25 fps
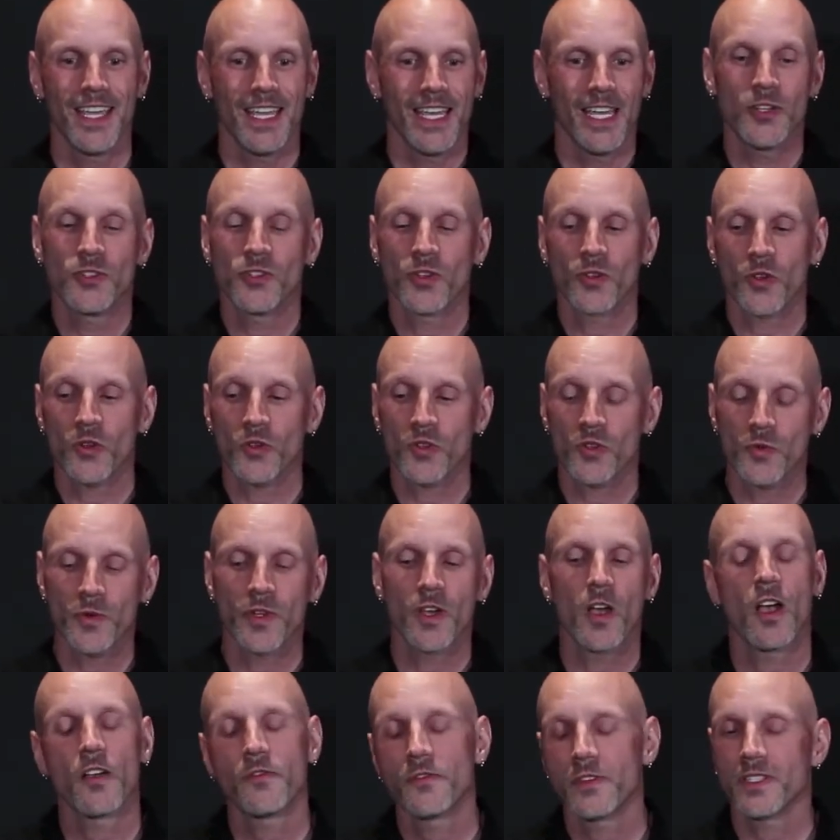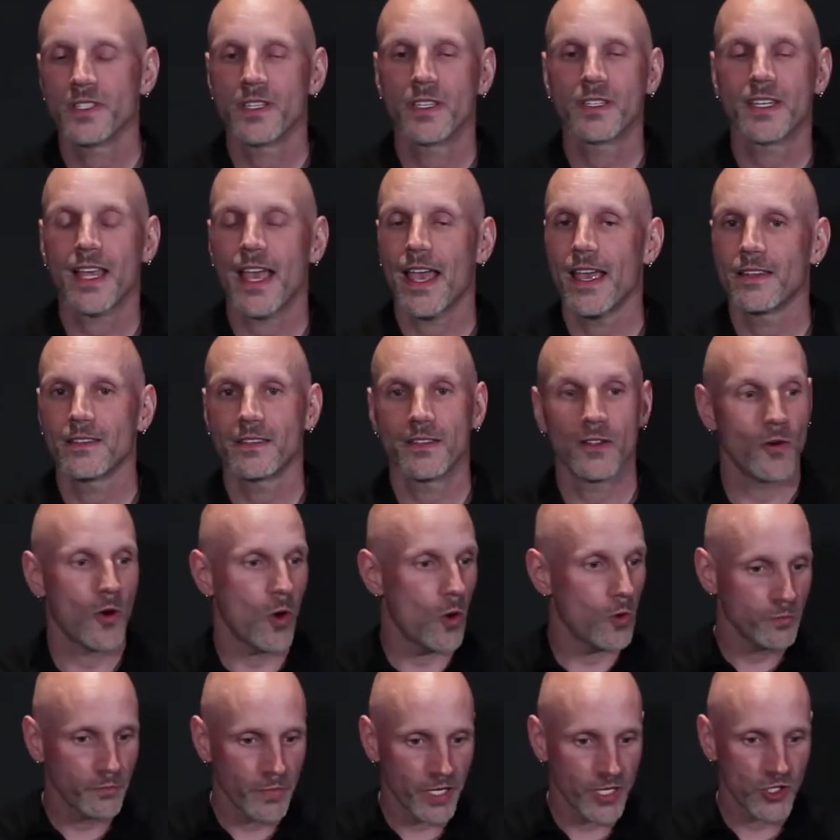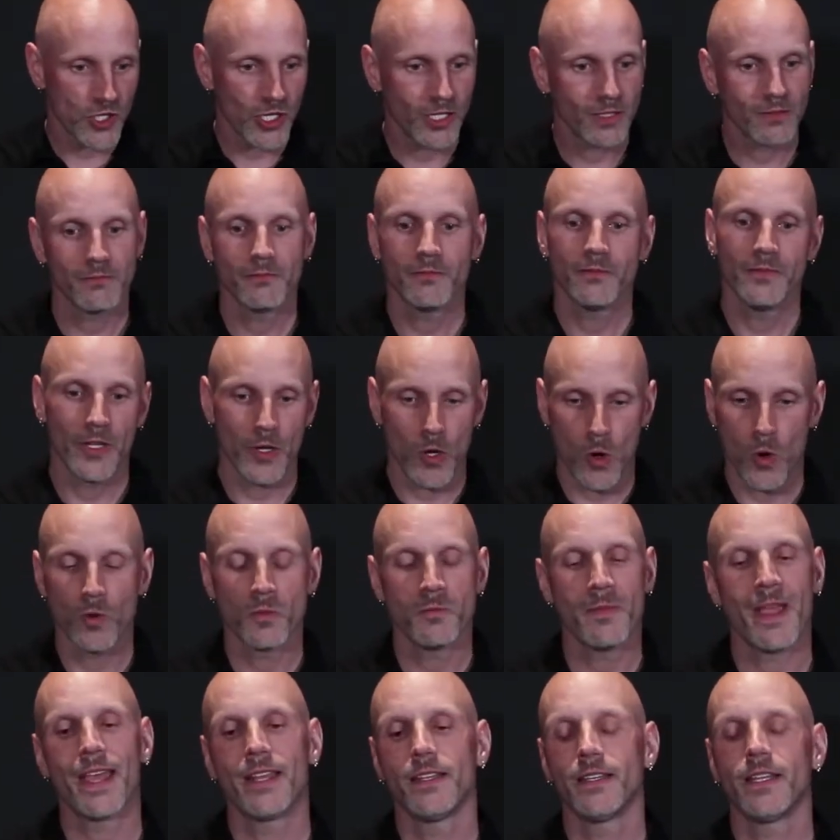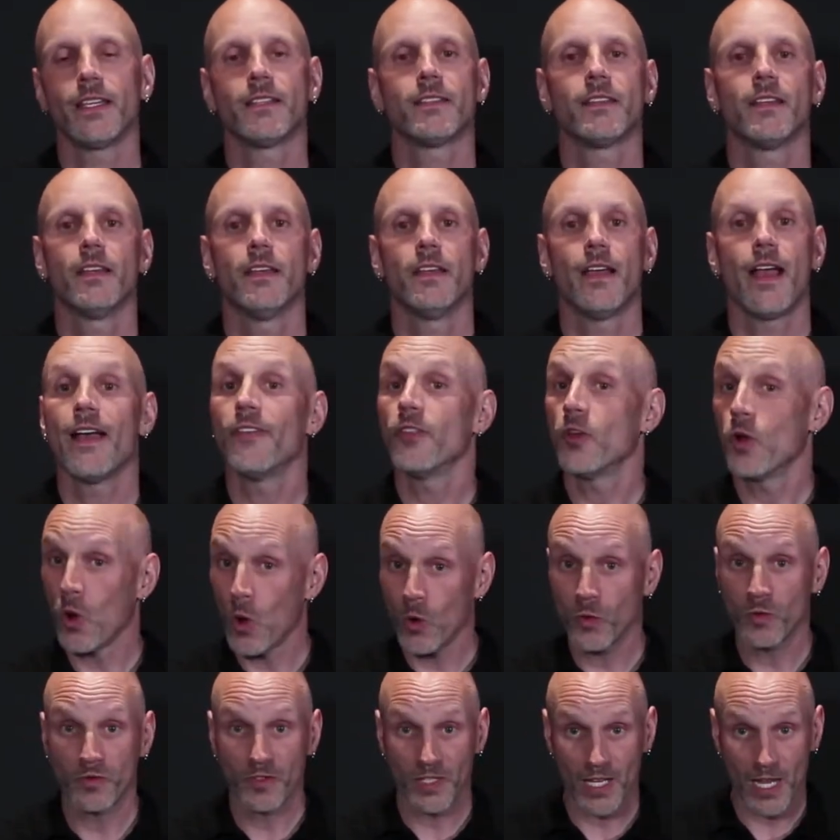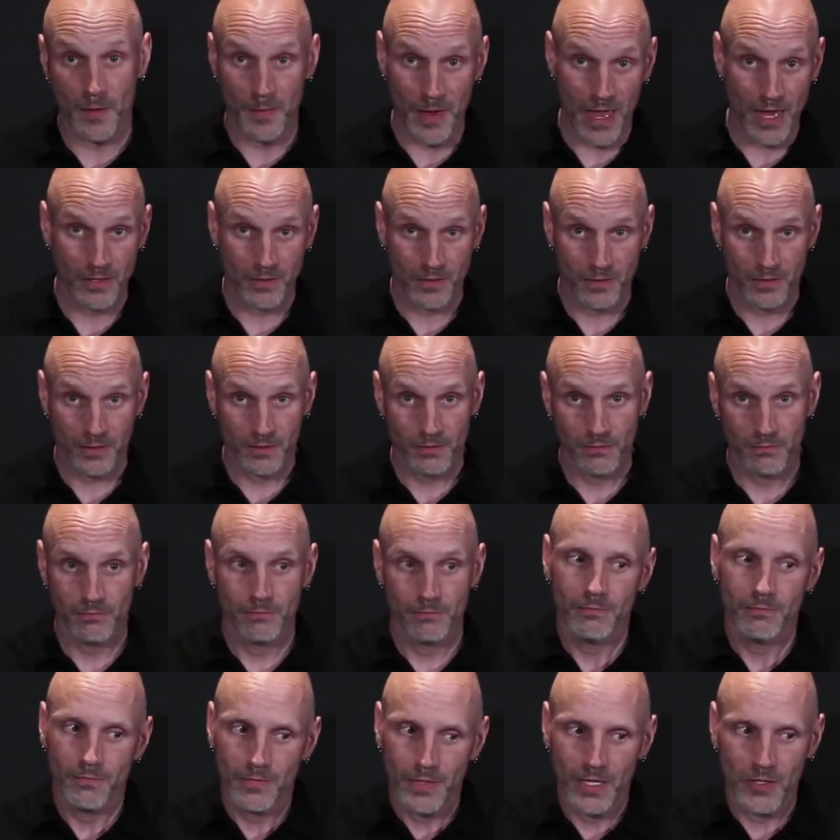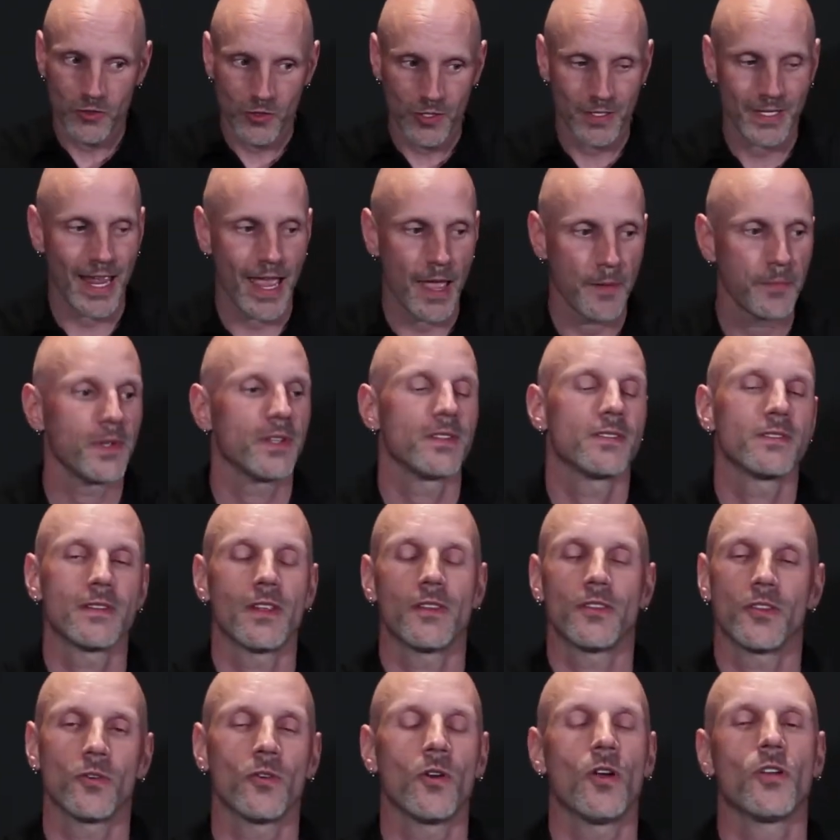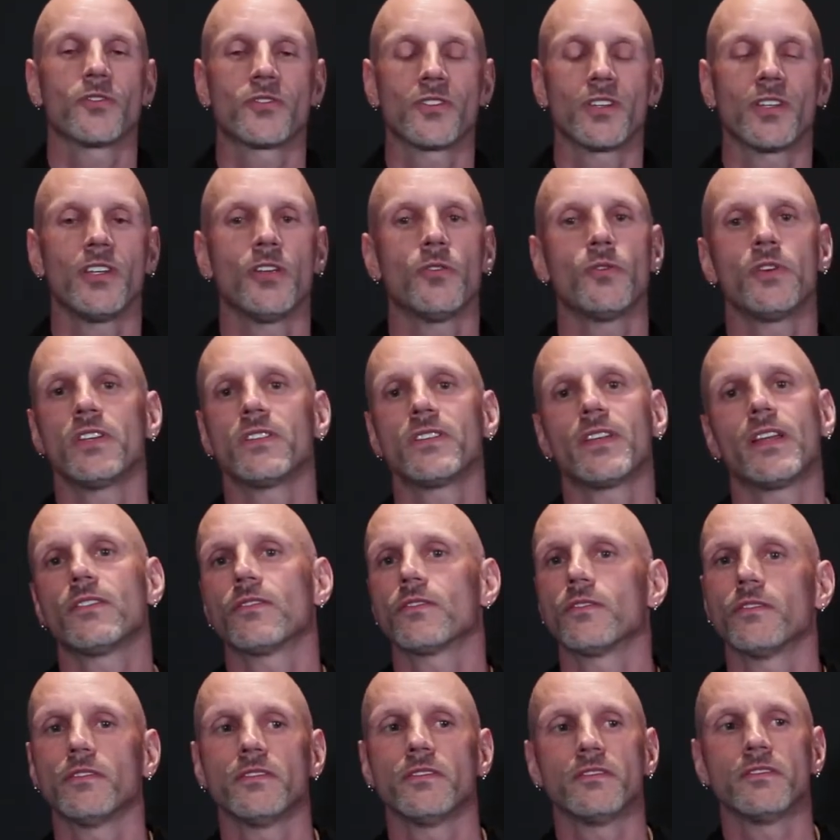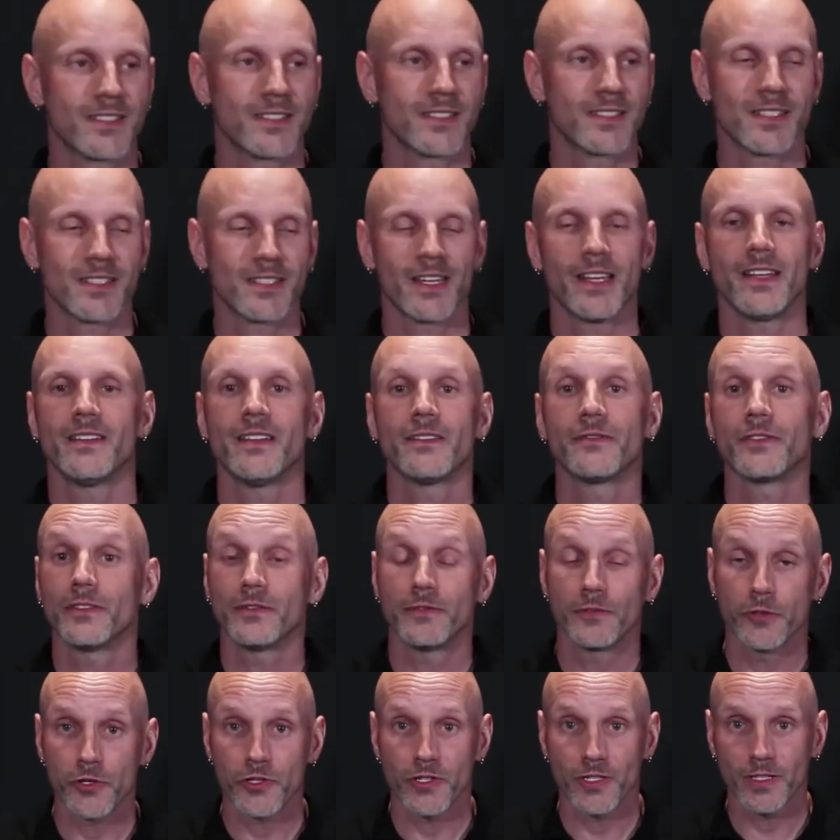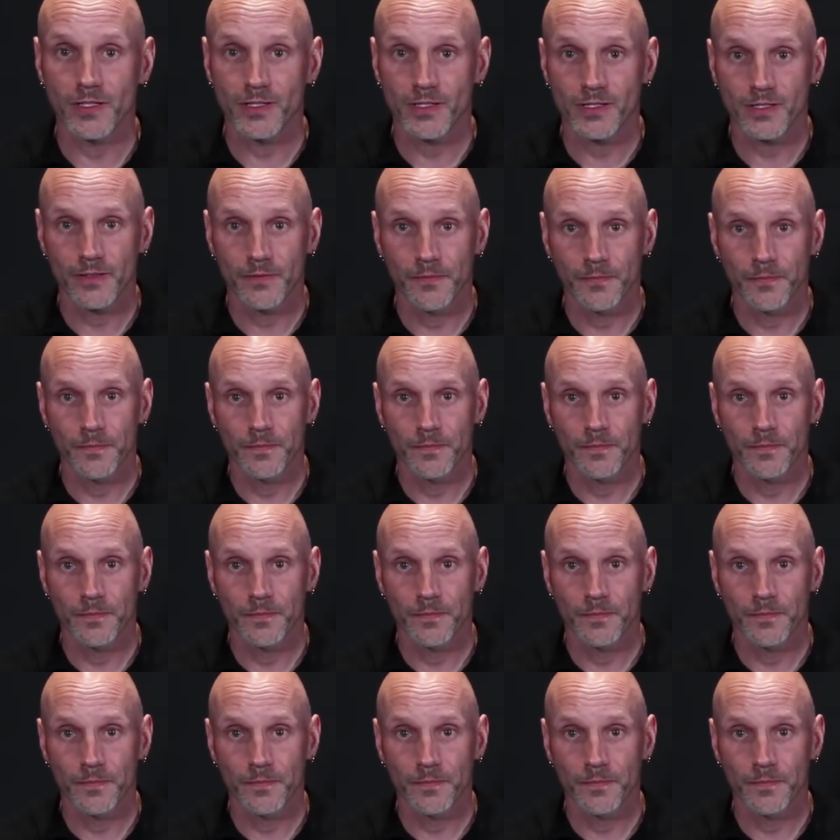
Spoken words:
Each of those 3 offices has their own budget, their own mandate, and their own VMS. It just happens that they're all security center of, let's say, different versions.